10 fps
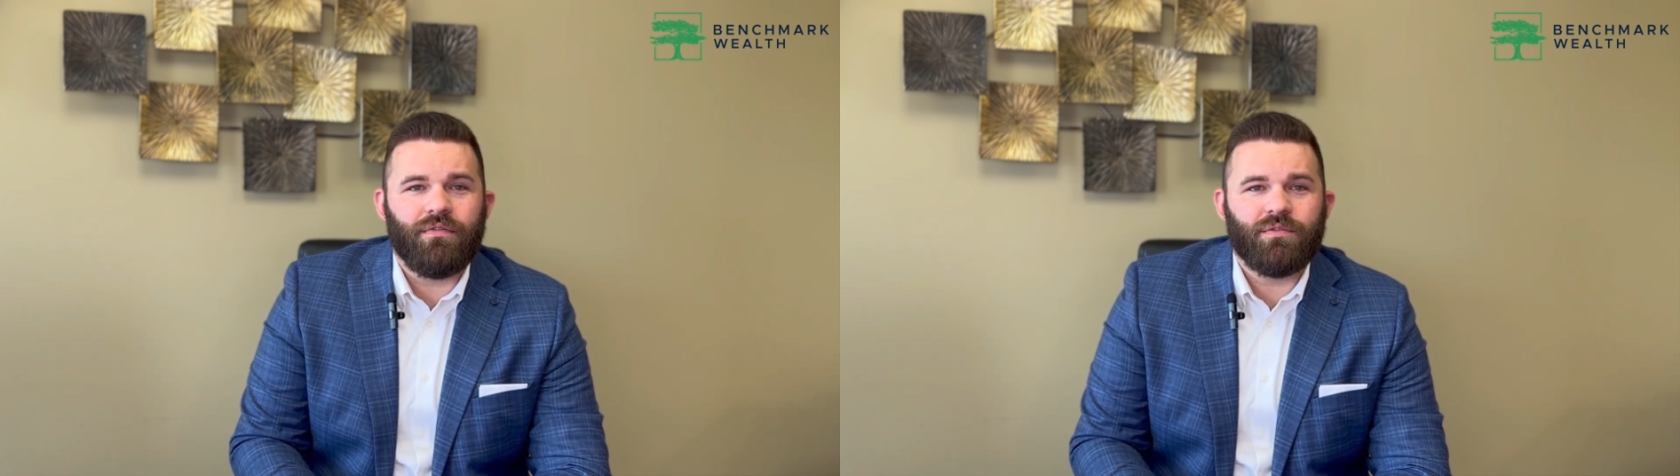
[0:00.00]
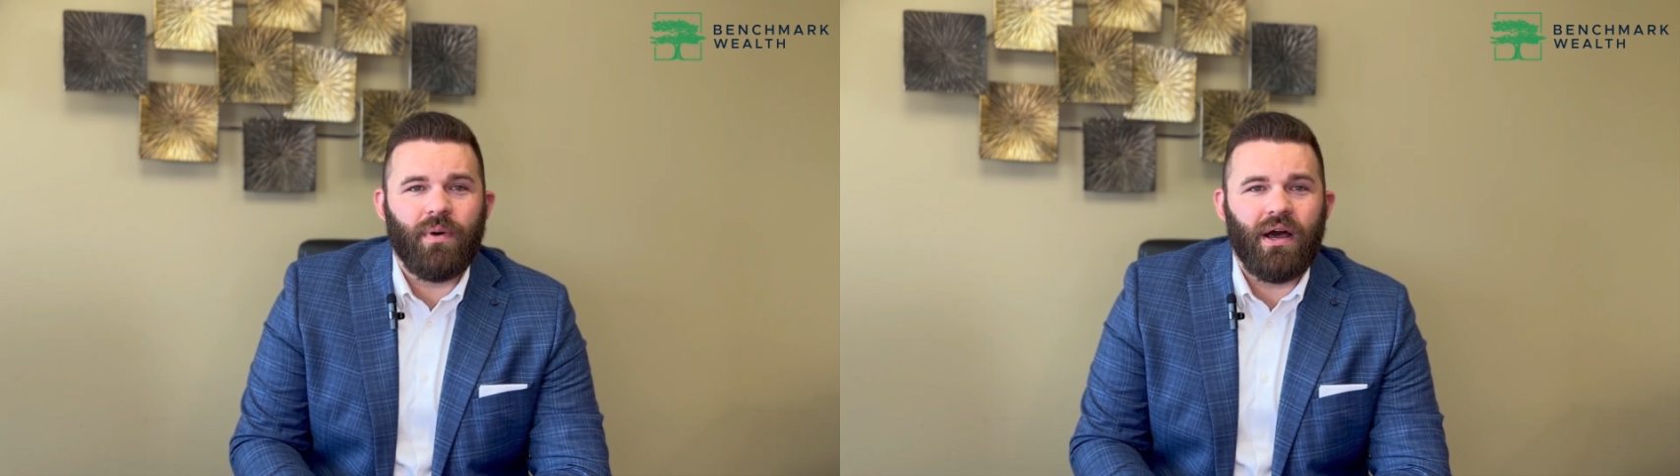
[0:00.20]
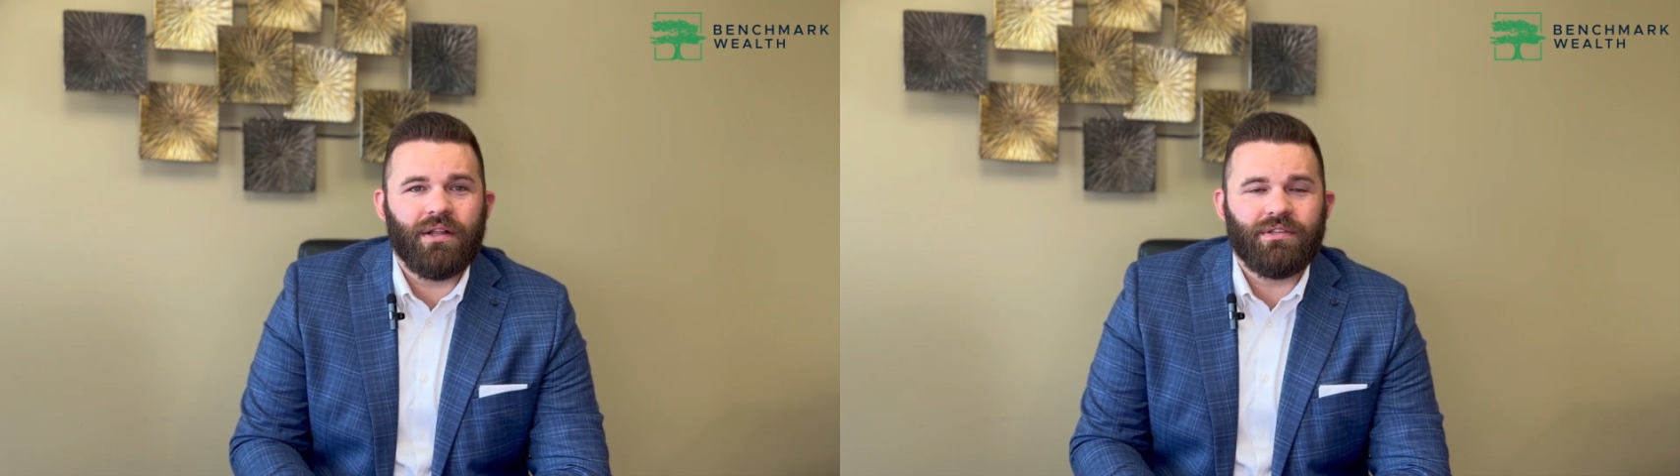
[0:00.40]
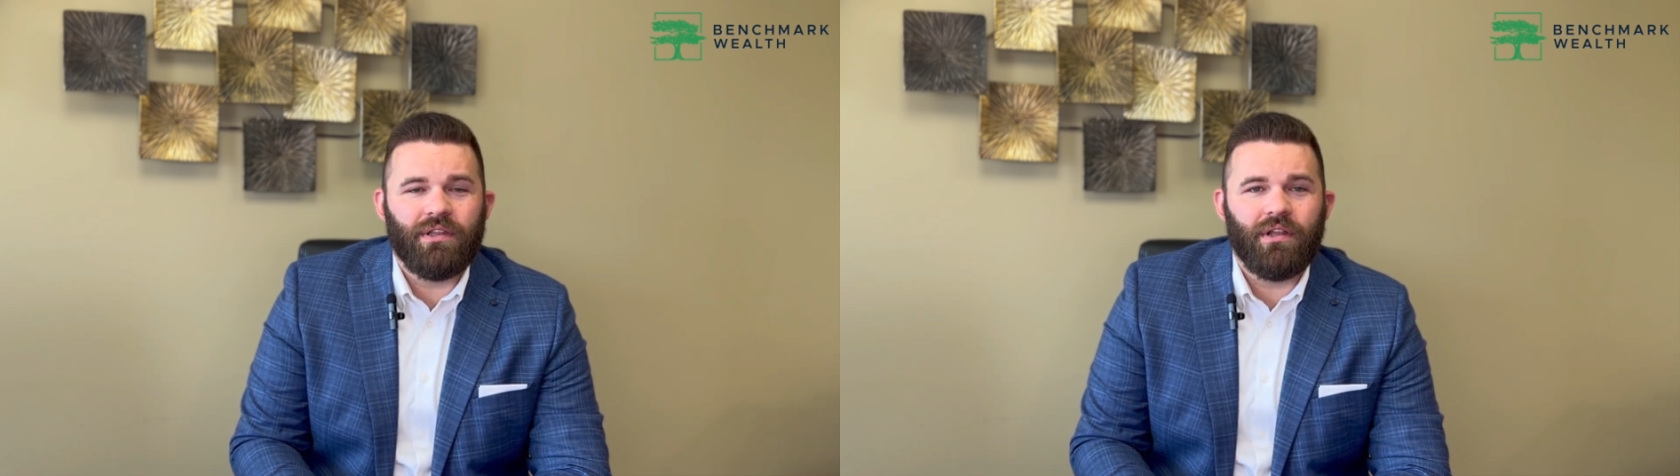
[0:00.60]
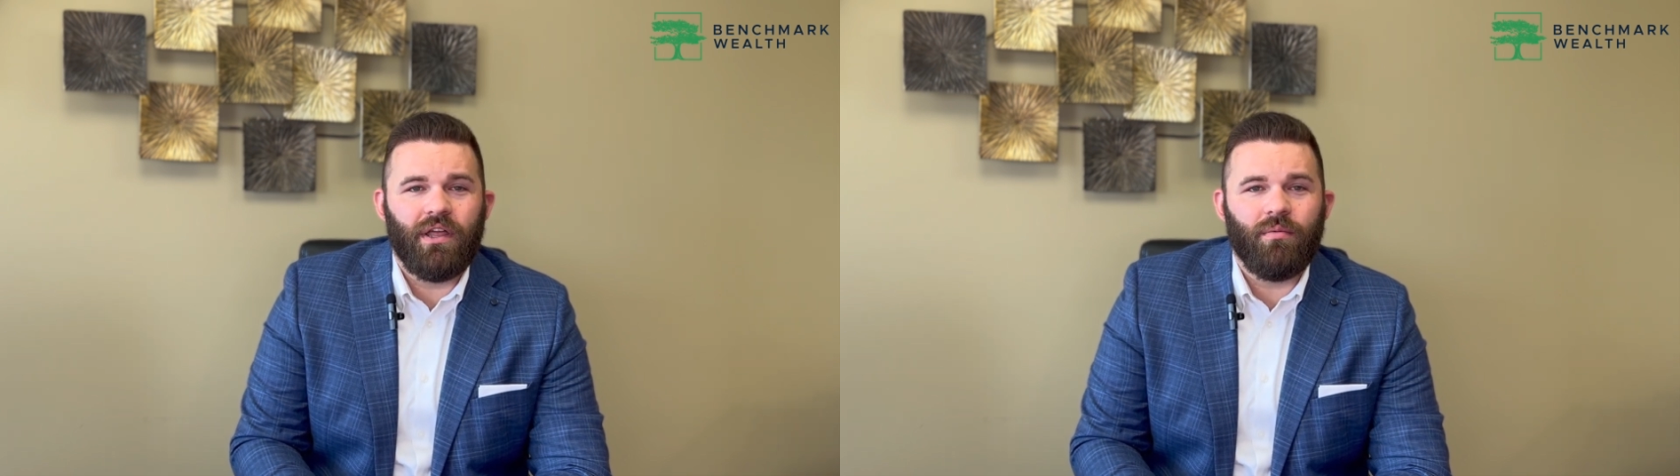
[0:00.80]
spots in
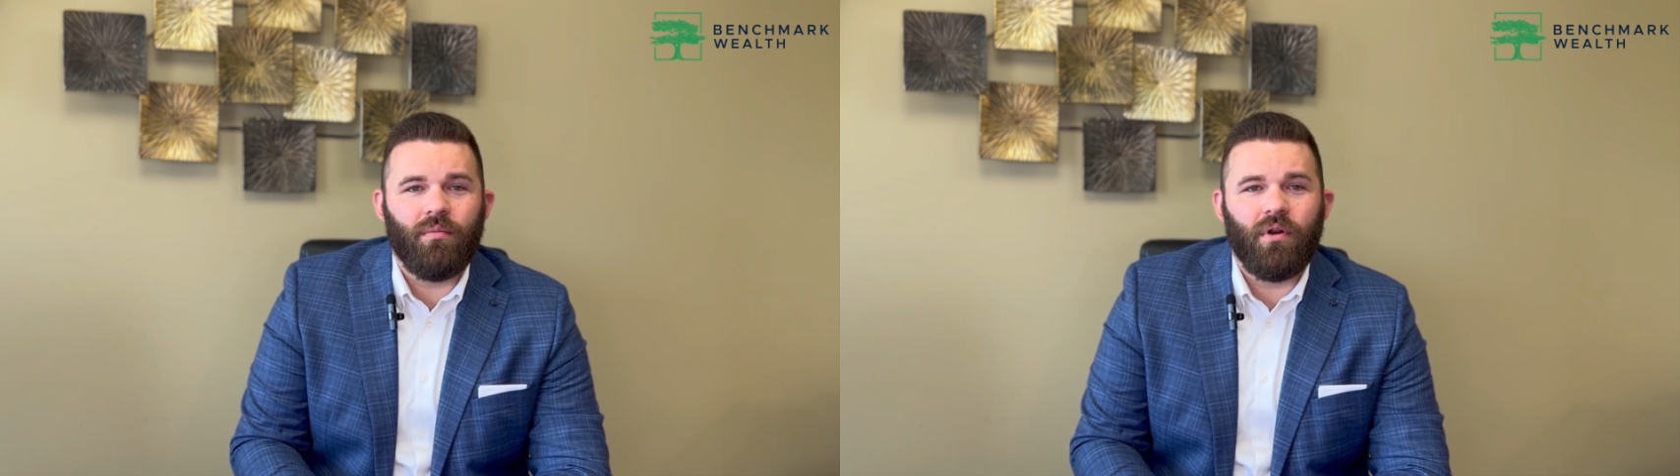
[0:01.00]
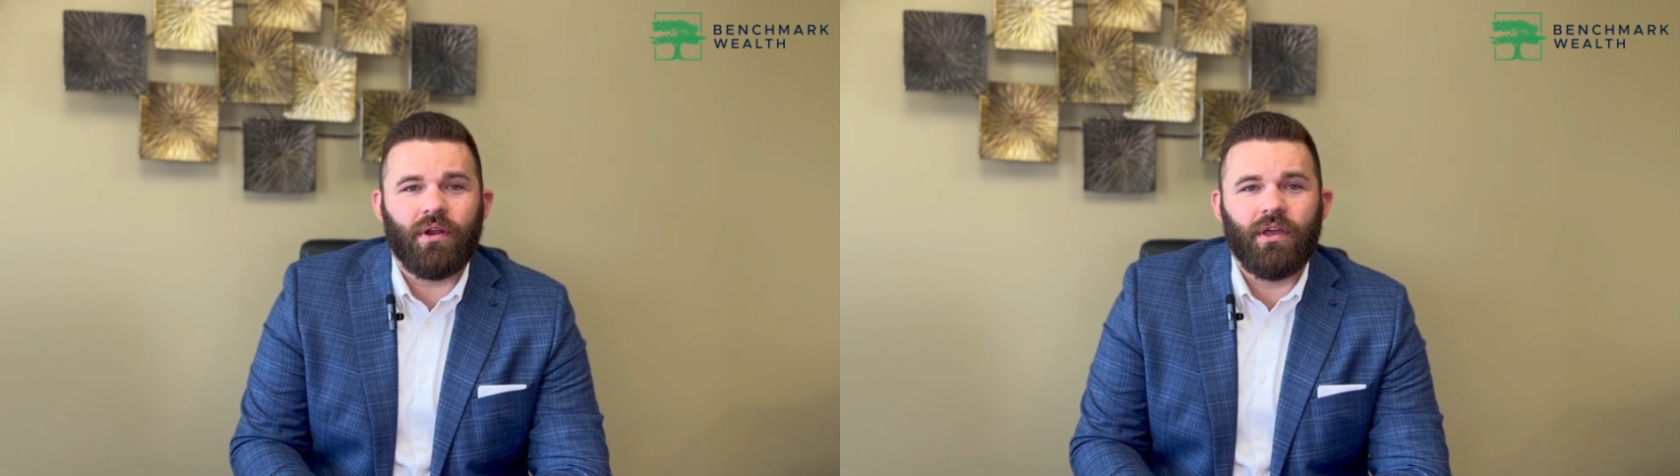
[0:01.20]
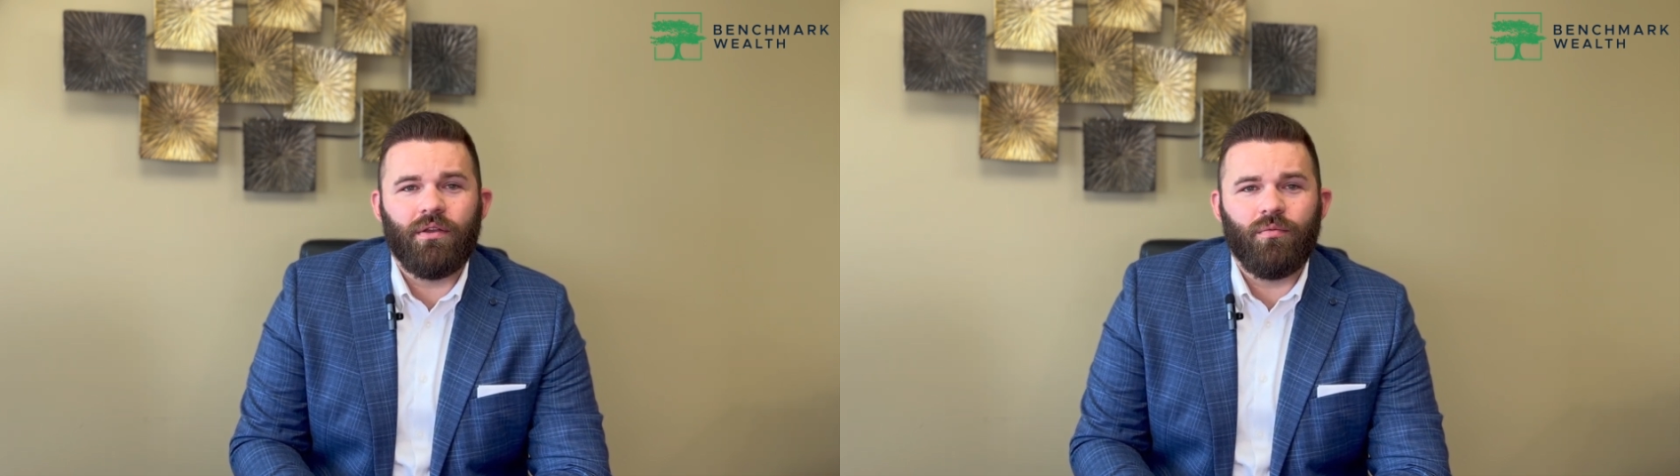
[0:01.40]
the labor market,